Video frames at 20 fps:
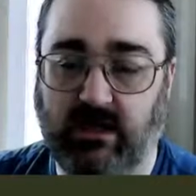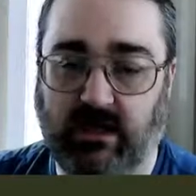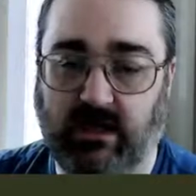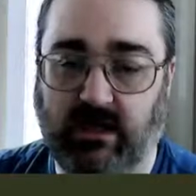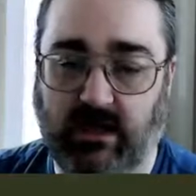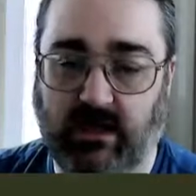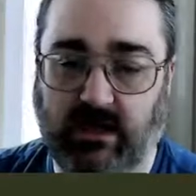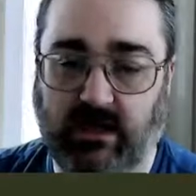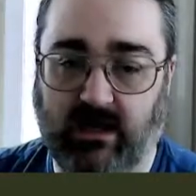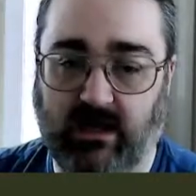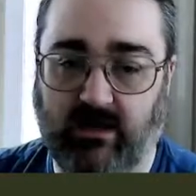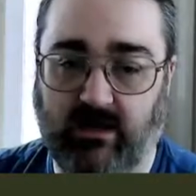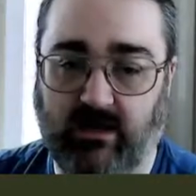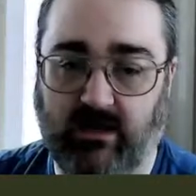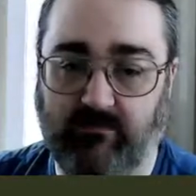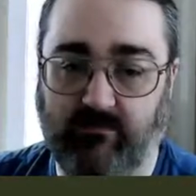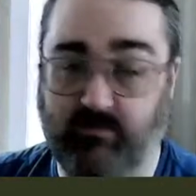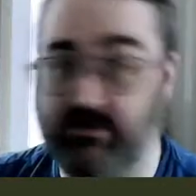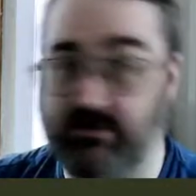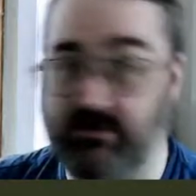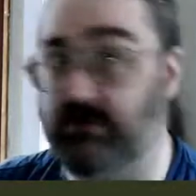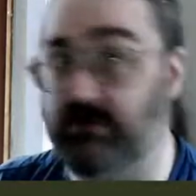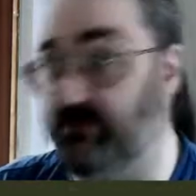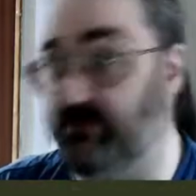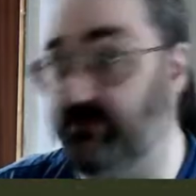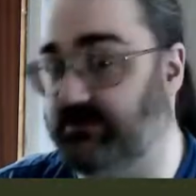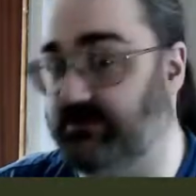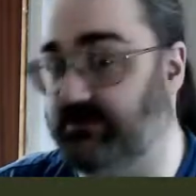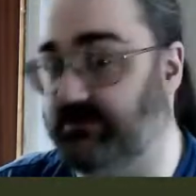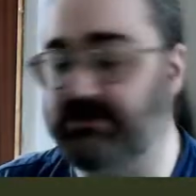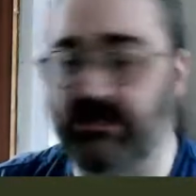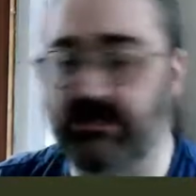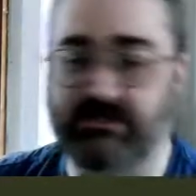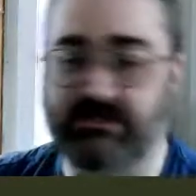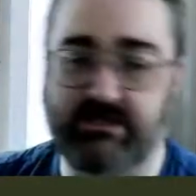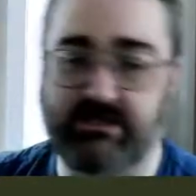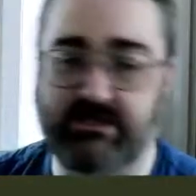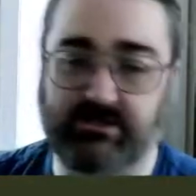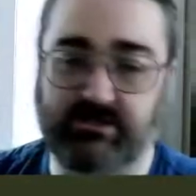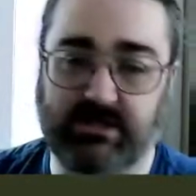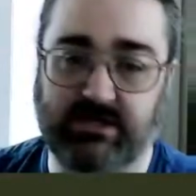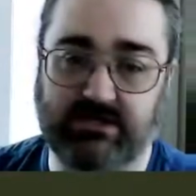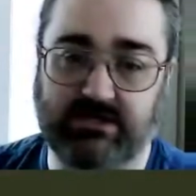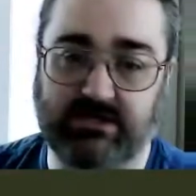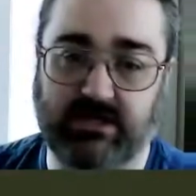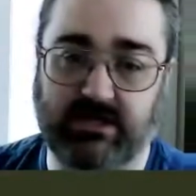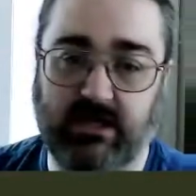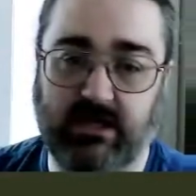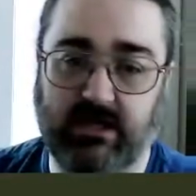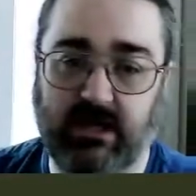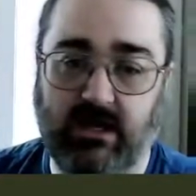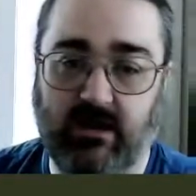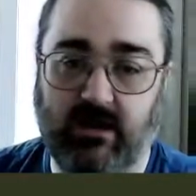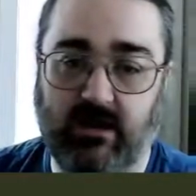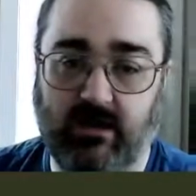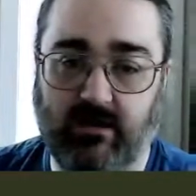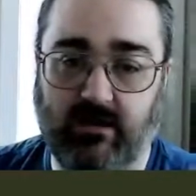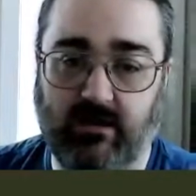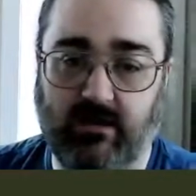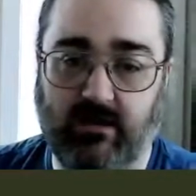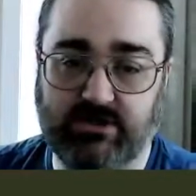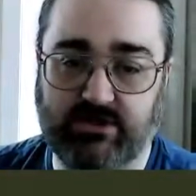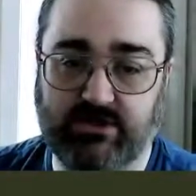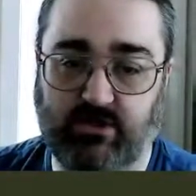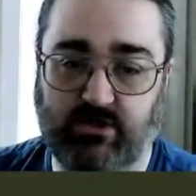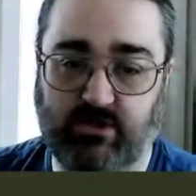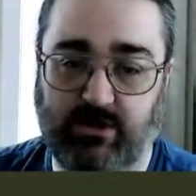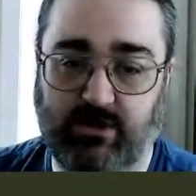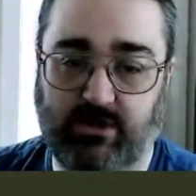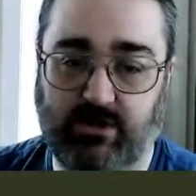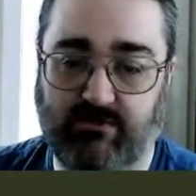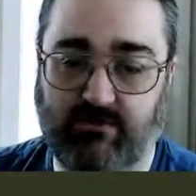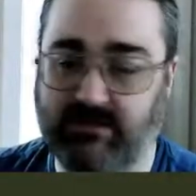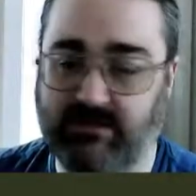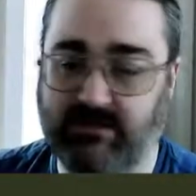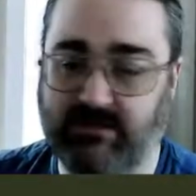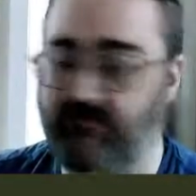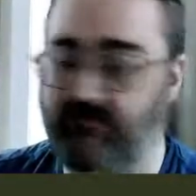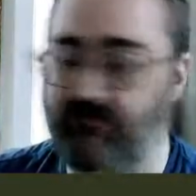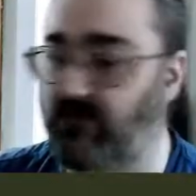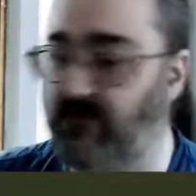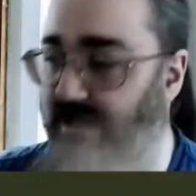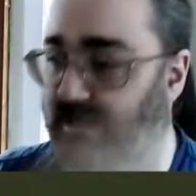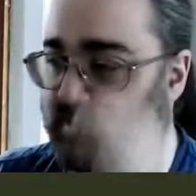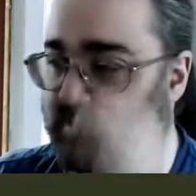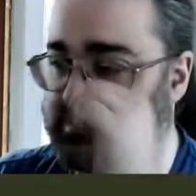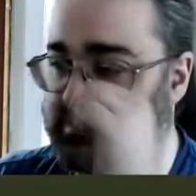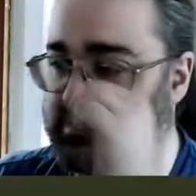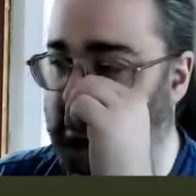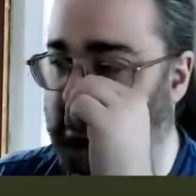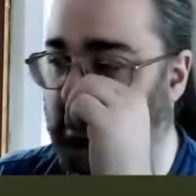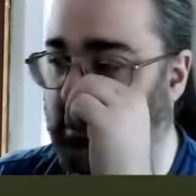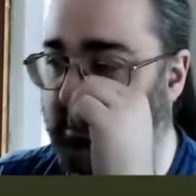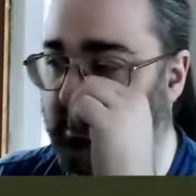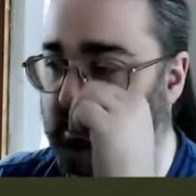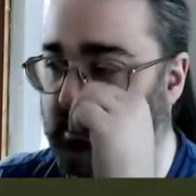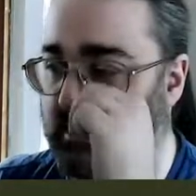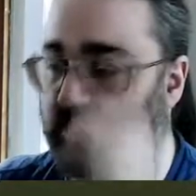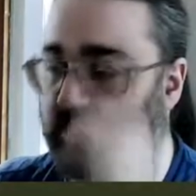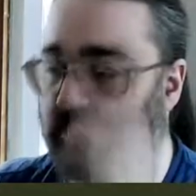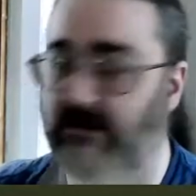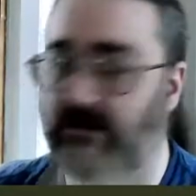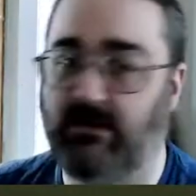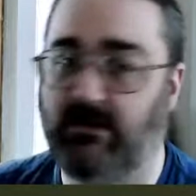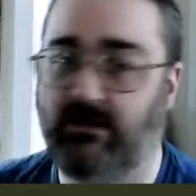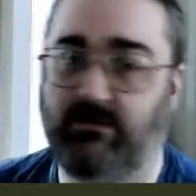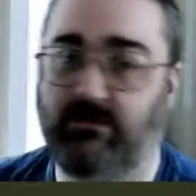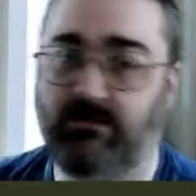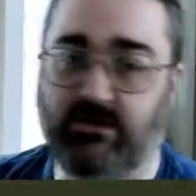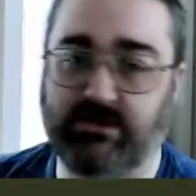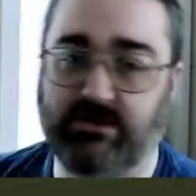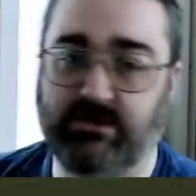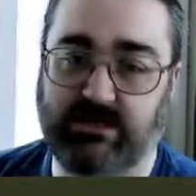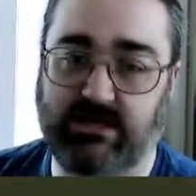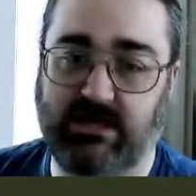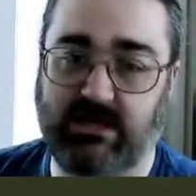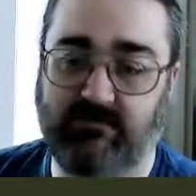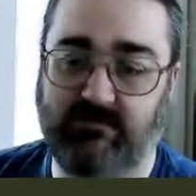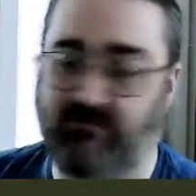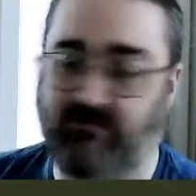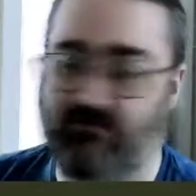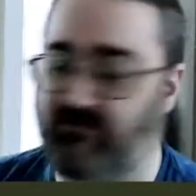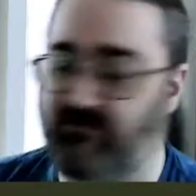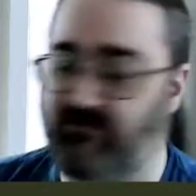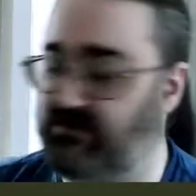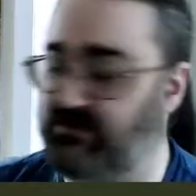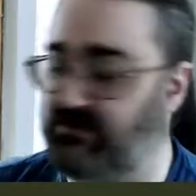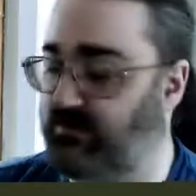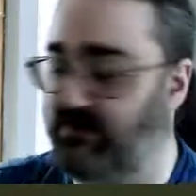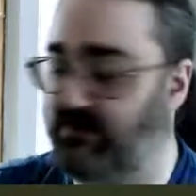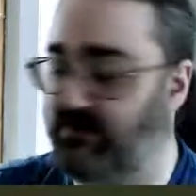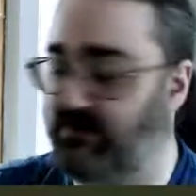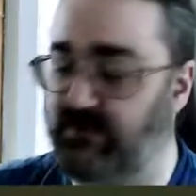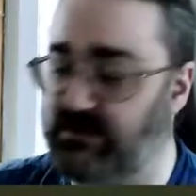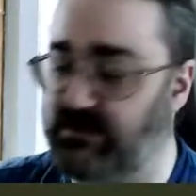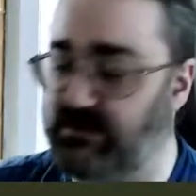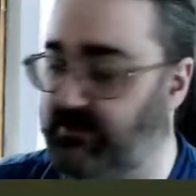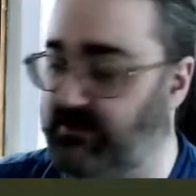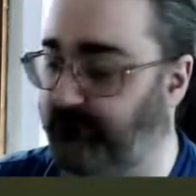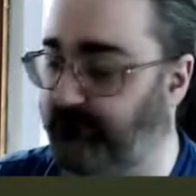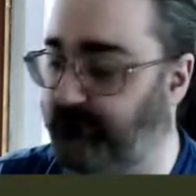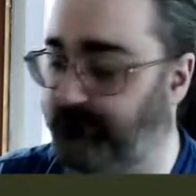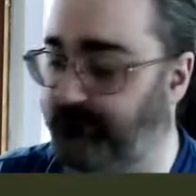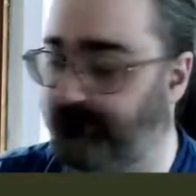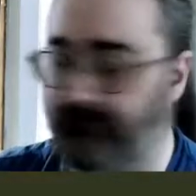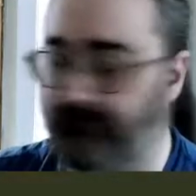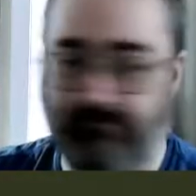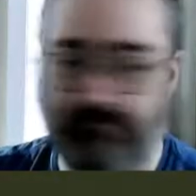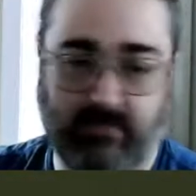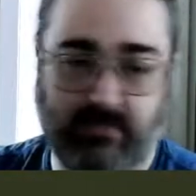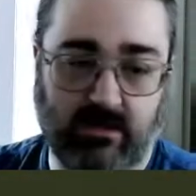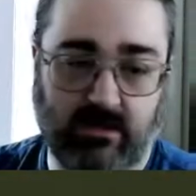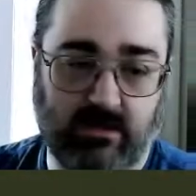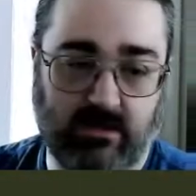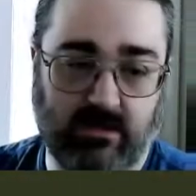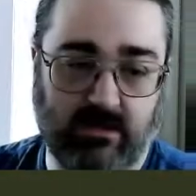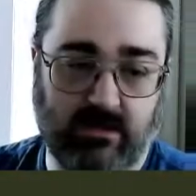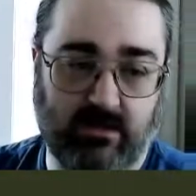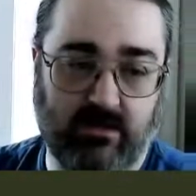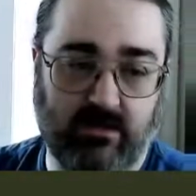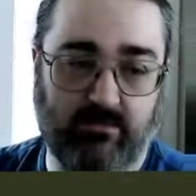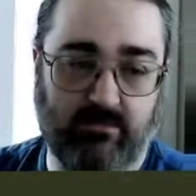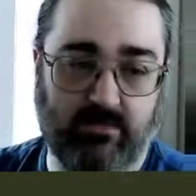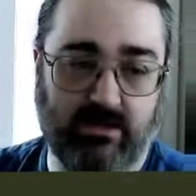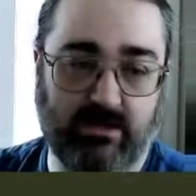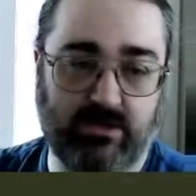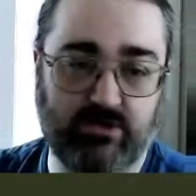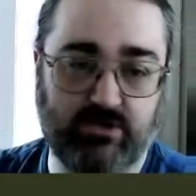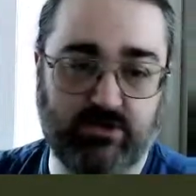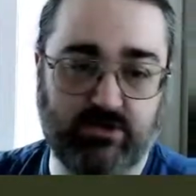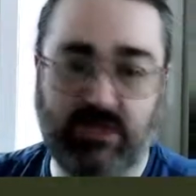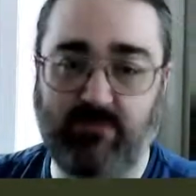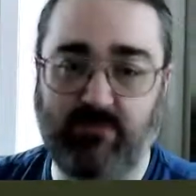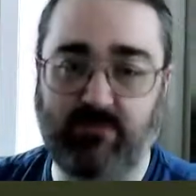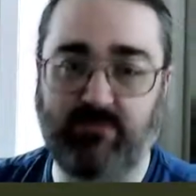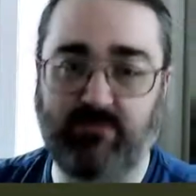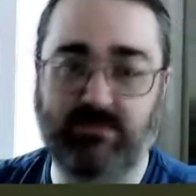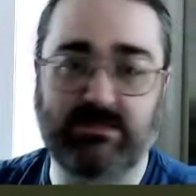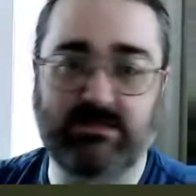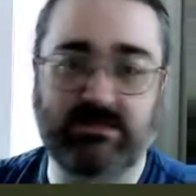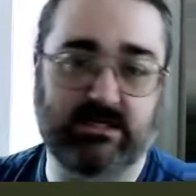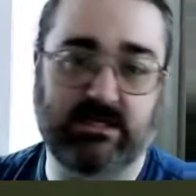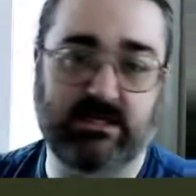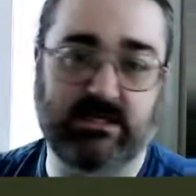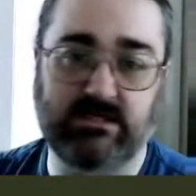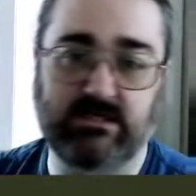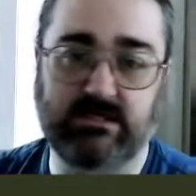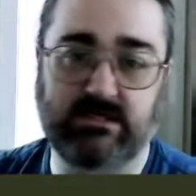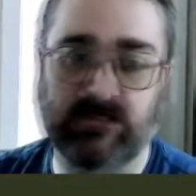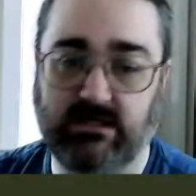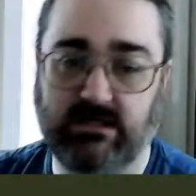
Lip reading: the original Steel Snake design, this top half would actually fall out of the sky because it didn't have enough thrust to weight ratio. But that should now be mitigated.